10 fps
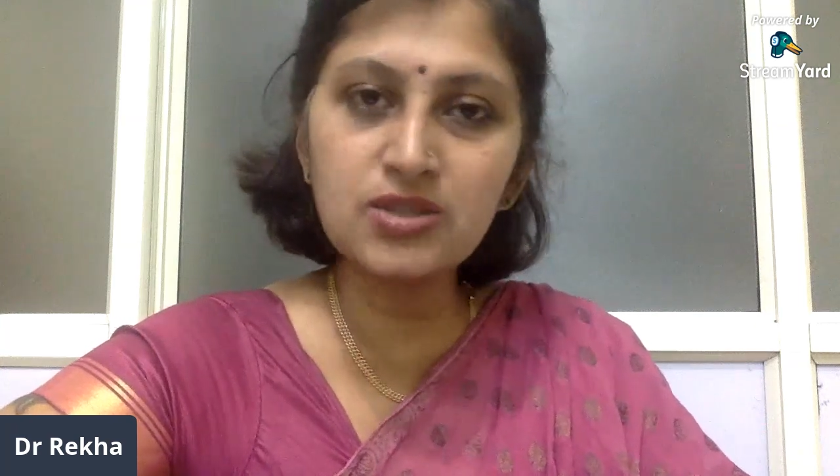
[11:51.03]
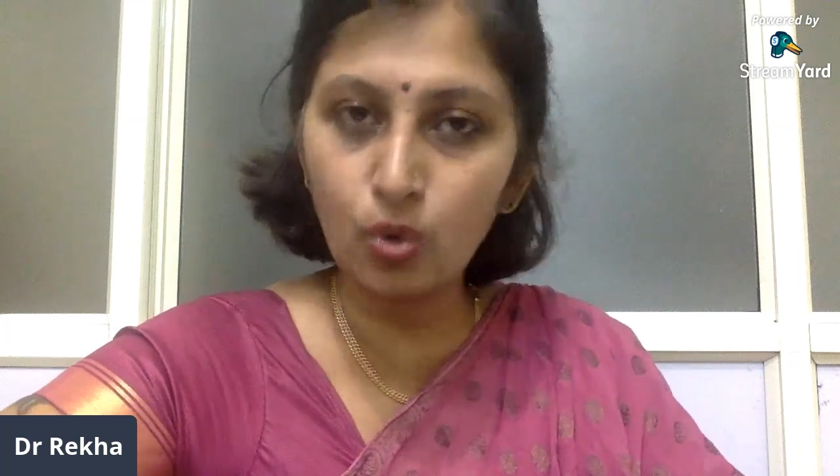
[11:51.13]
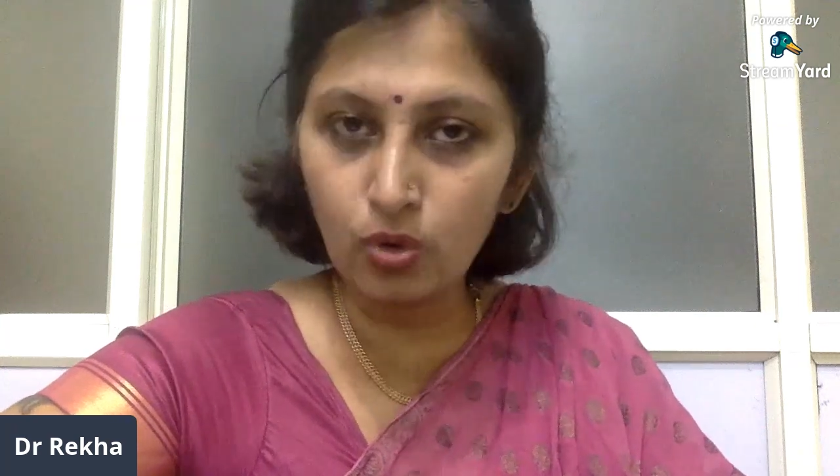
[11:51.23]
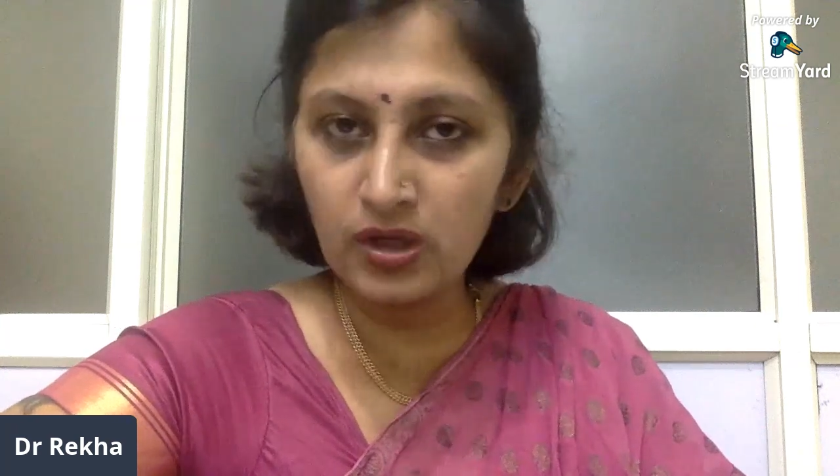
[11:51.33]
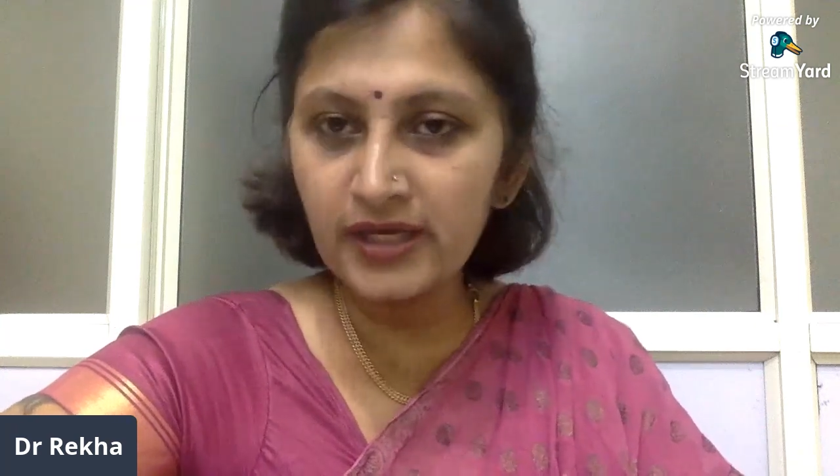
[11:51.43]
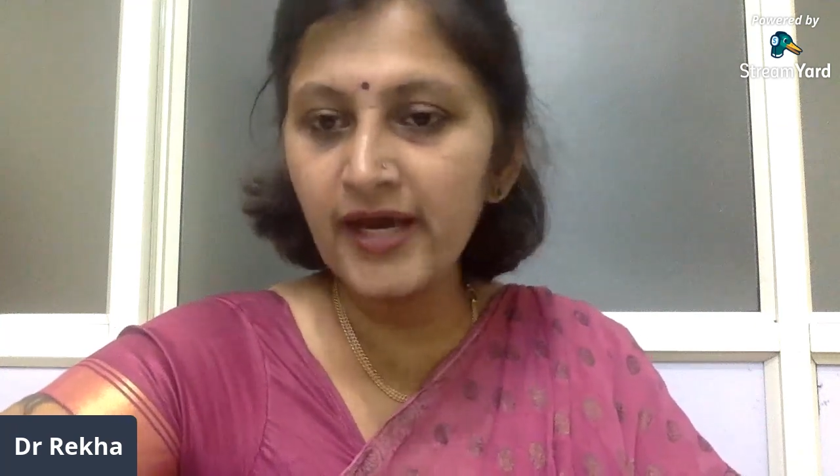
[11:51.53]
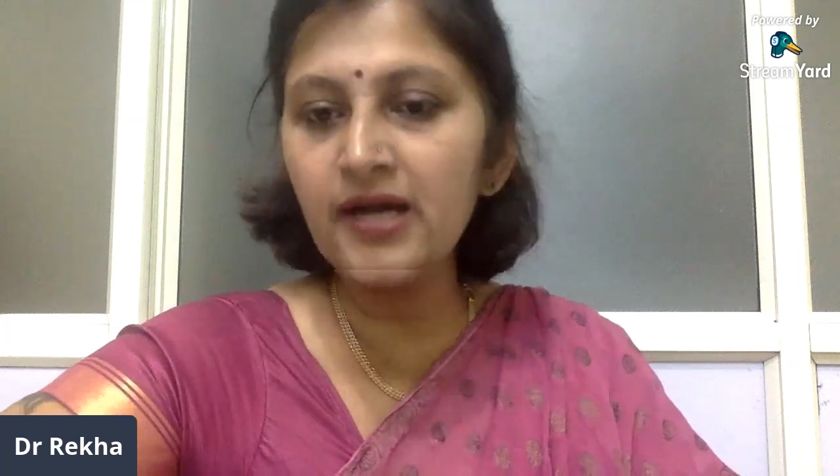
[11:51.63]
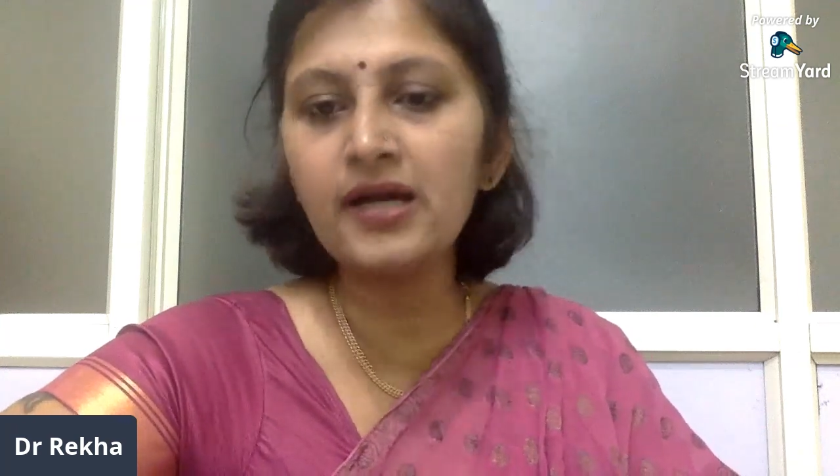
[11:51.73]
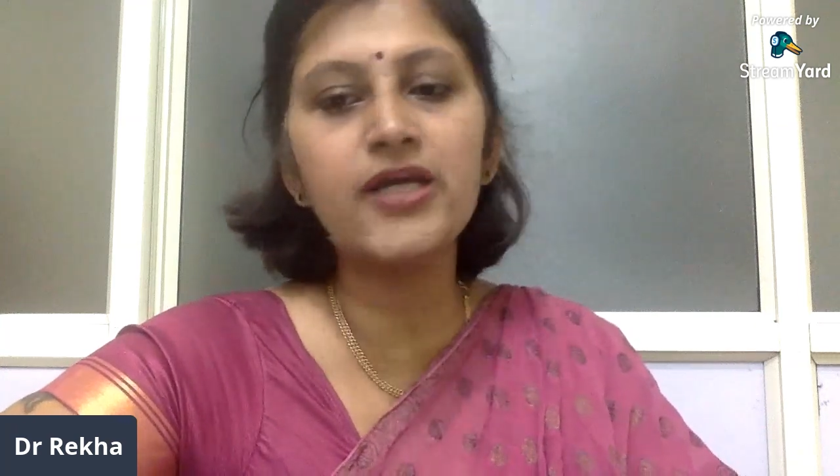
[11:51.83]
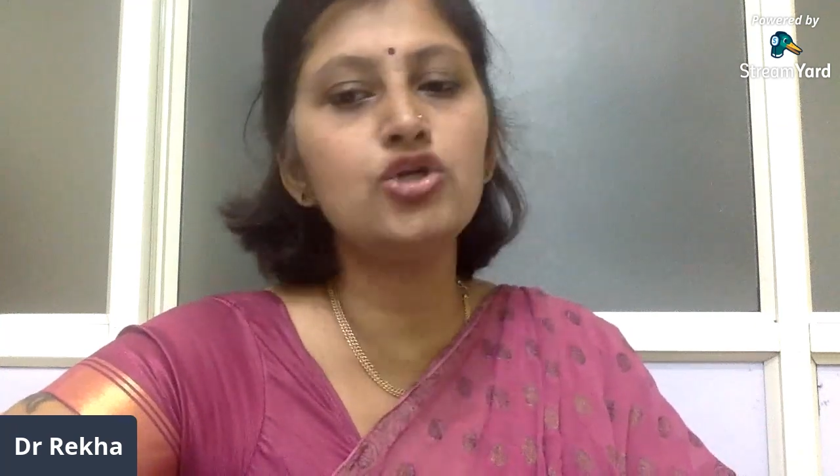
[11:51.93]
oral care,
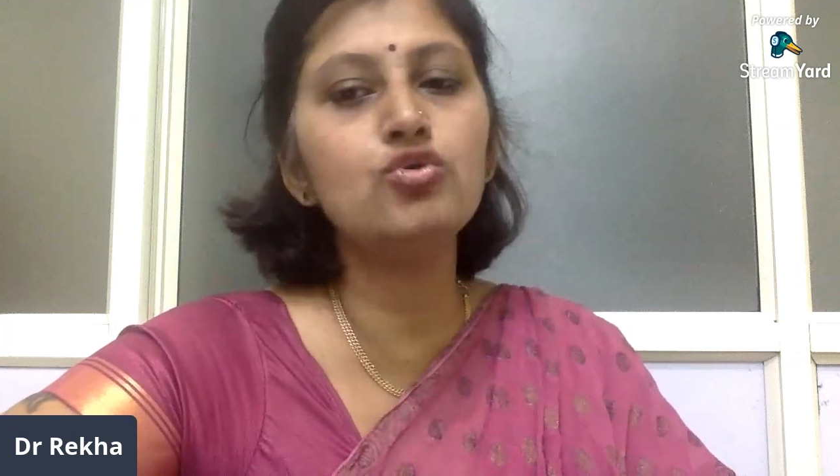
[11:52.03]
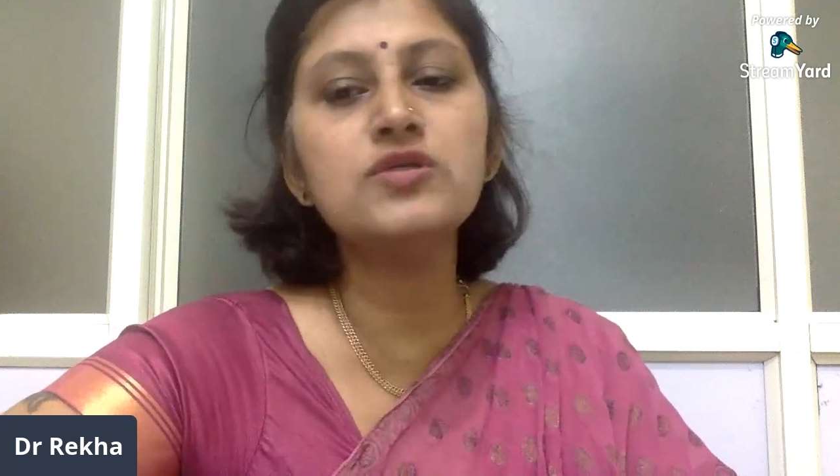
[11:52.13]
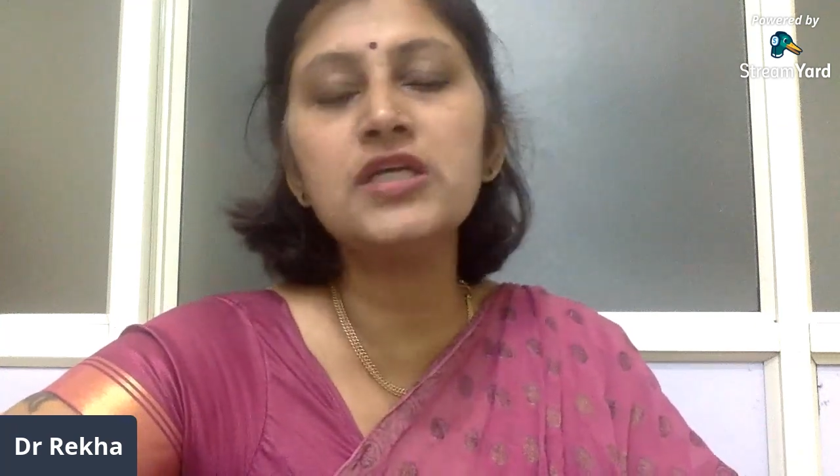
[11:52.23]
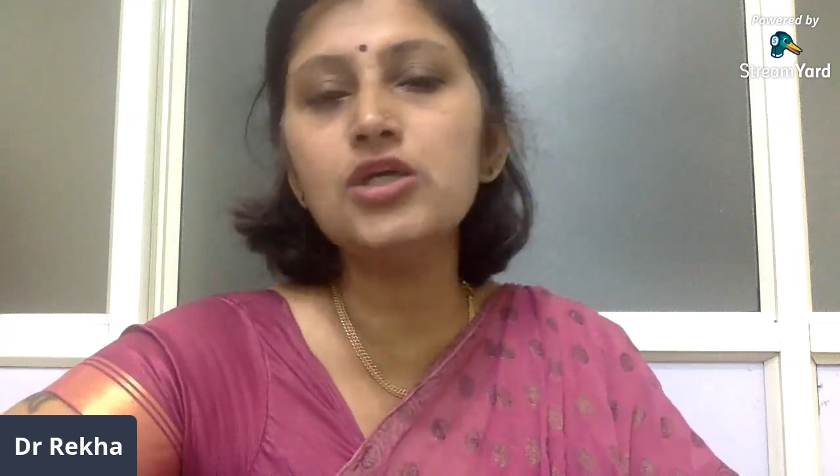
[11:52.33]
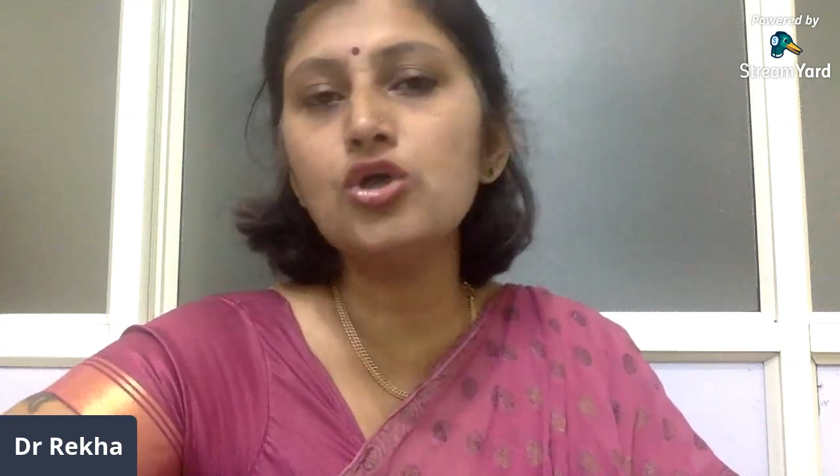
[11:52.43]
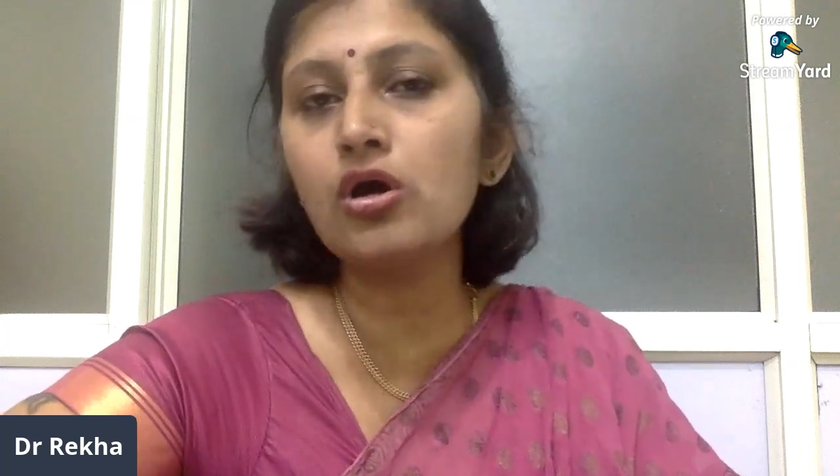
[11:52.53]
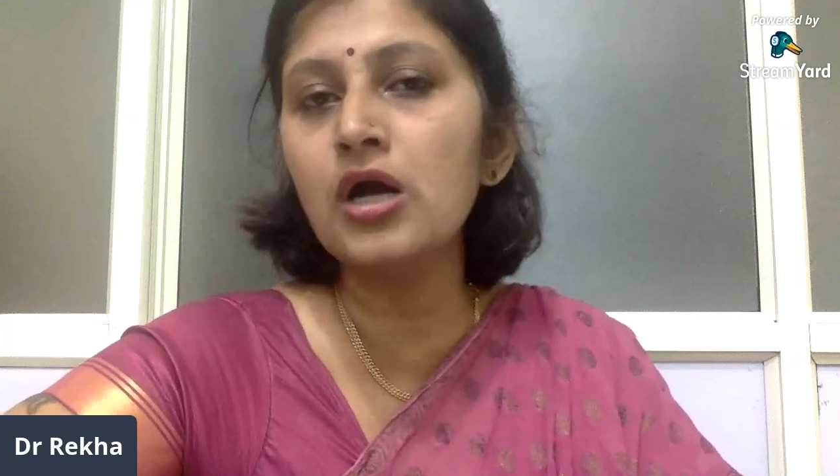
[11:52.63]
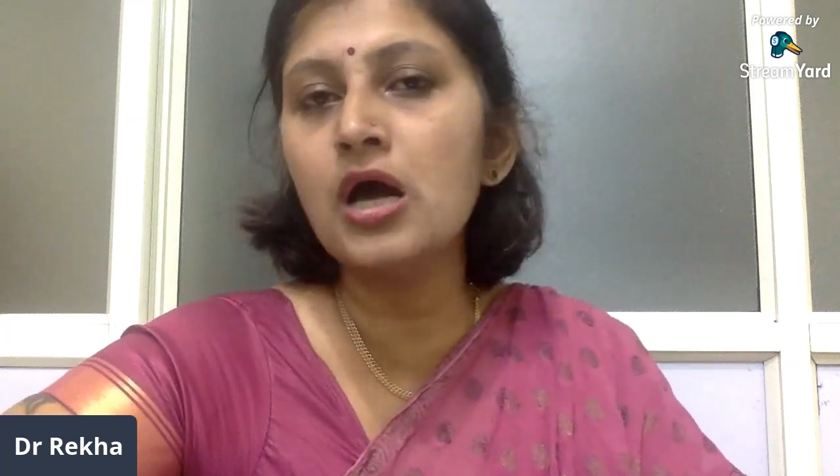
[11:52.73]
like using your